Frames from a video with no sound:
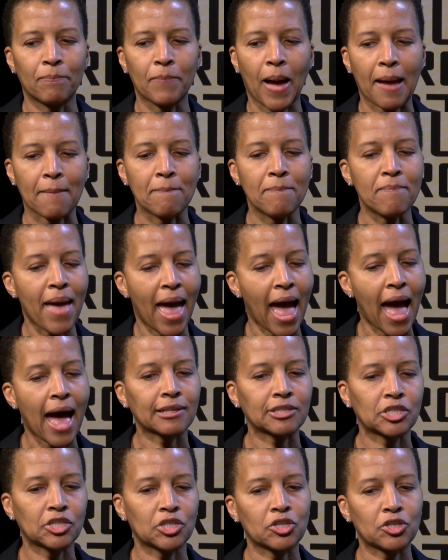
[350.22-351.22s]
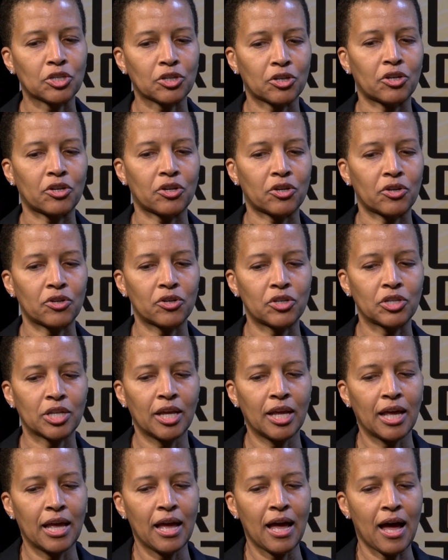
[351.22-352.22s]
I mastered
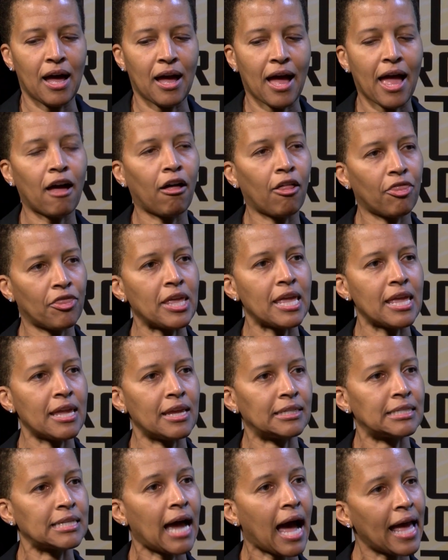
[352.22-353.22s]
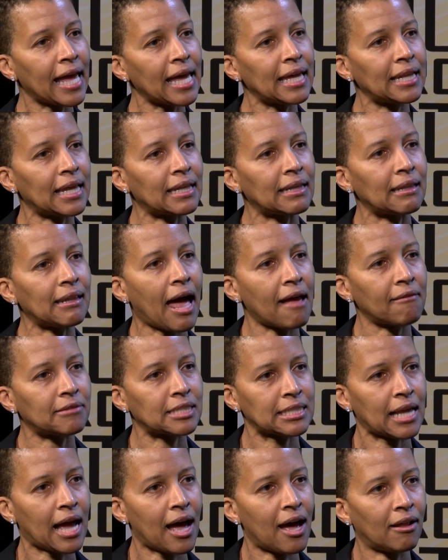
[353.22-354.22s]
a healthy diet and
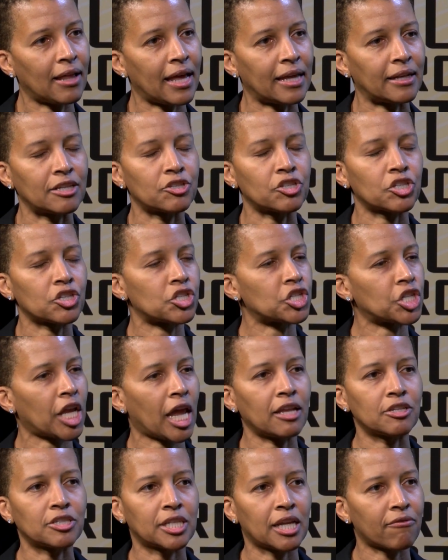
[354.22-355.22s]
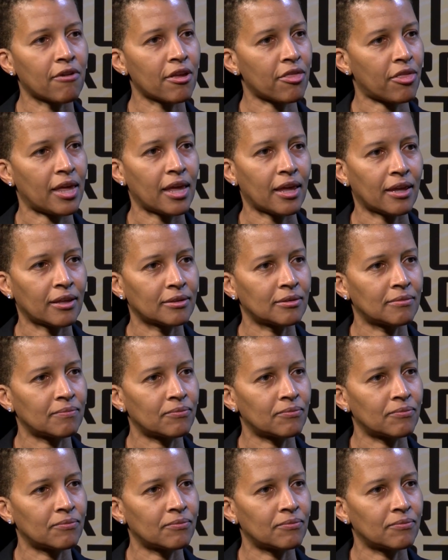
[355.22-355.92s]
lifestyle, and it just changed everything.